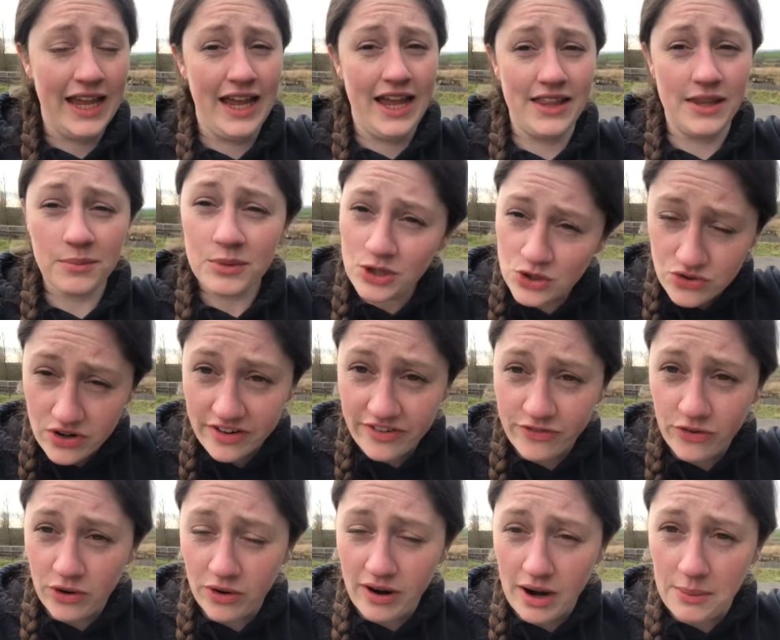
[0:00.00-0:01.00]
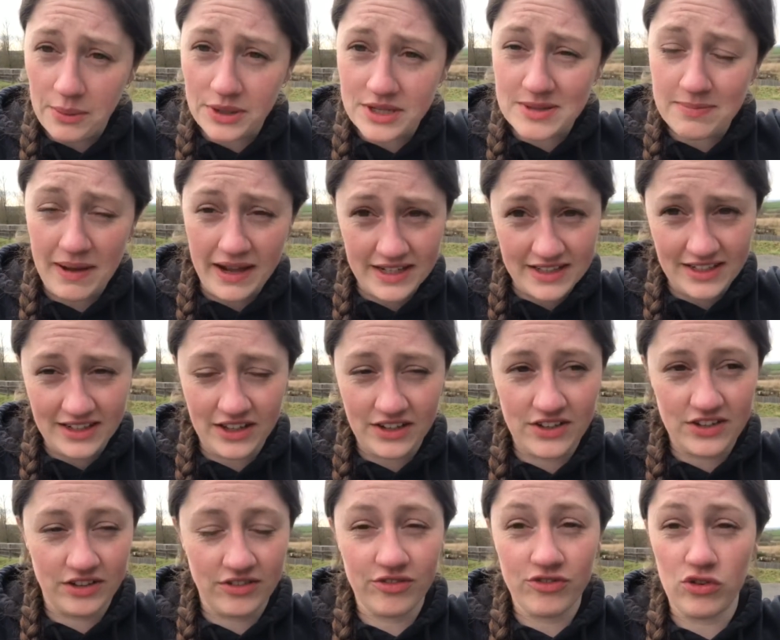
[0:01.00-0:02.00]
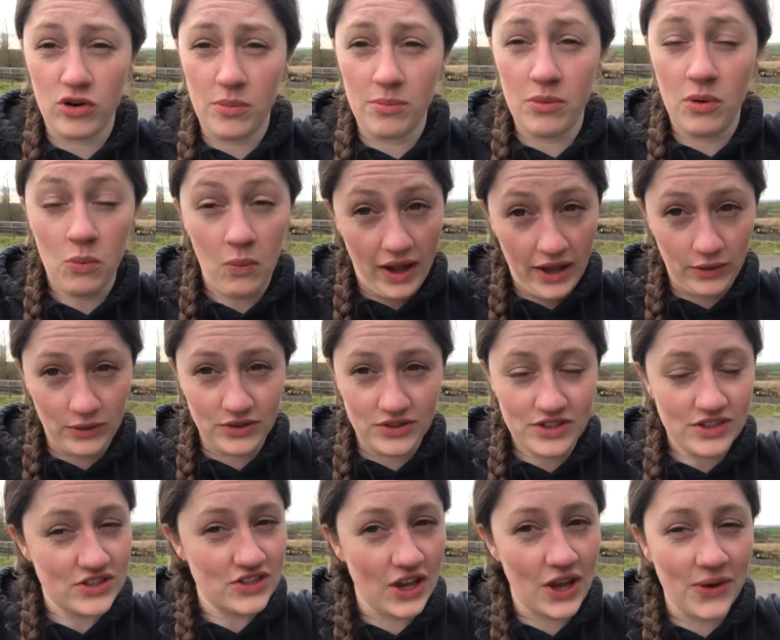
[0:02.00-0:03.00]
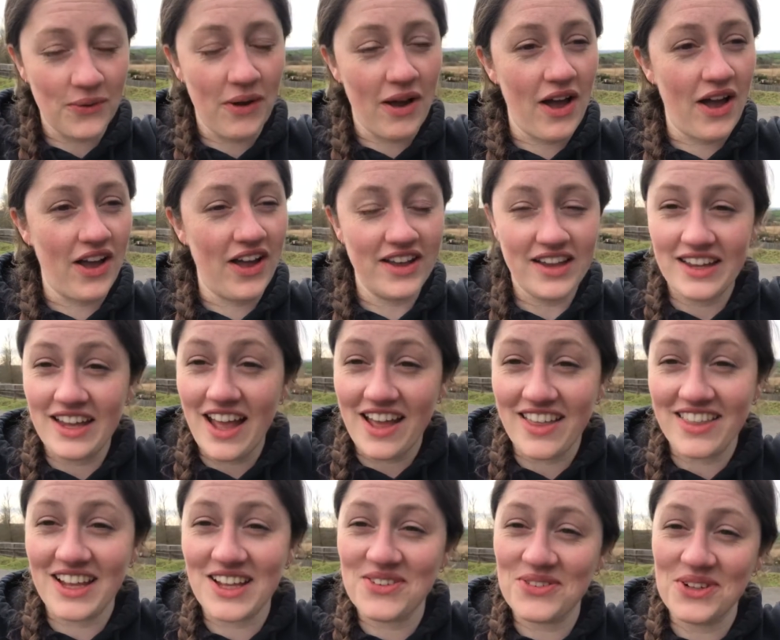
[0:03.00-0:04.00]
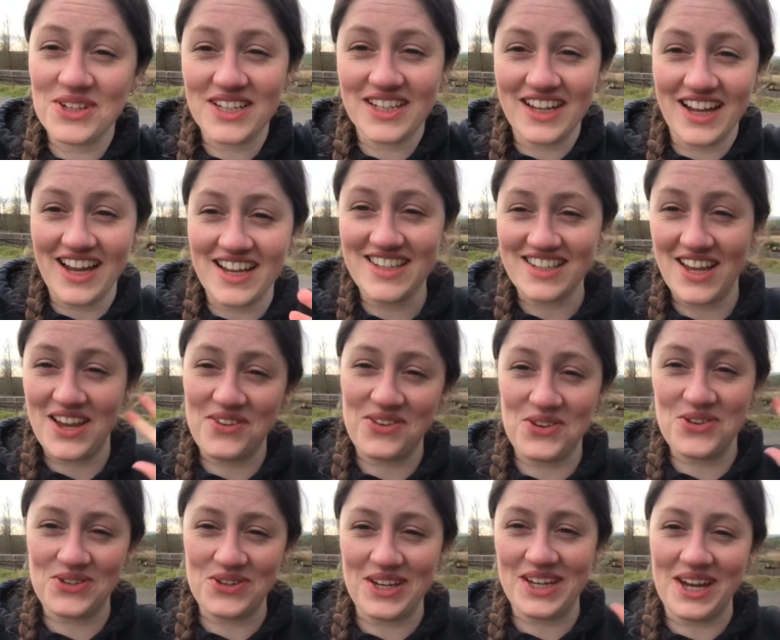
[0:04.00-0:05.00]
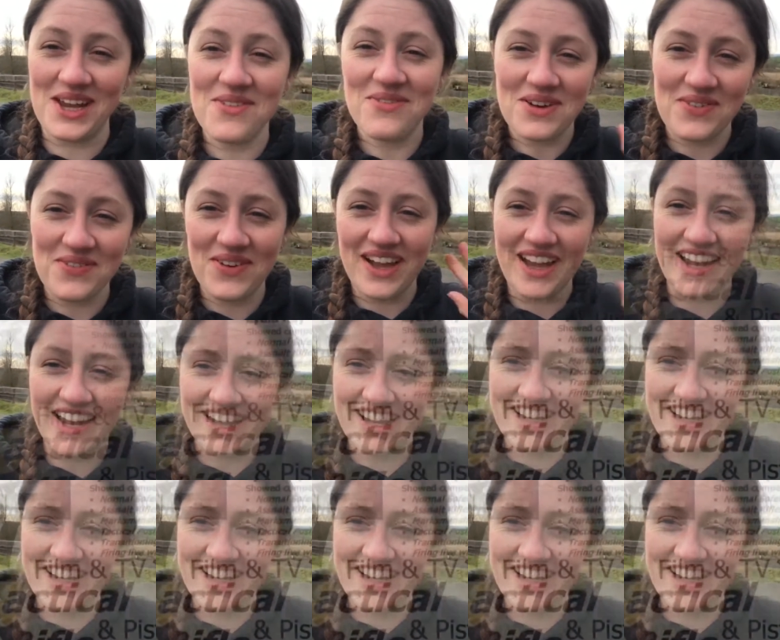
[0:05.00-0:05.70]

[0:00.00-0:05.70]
and I'm going to drive 4 hours back to London from Wales. So yeah, thanks for watching, guys. Hope you enjoyed it. Bye bye.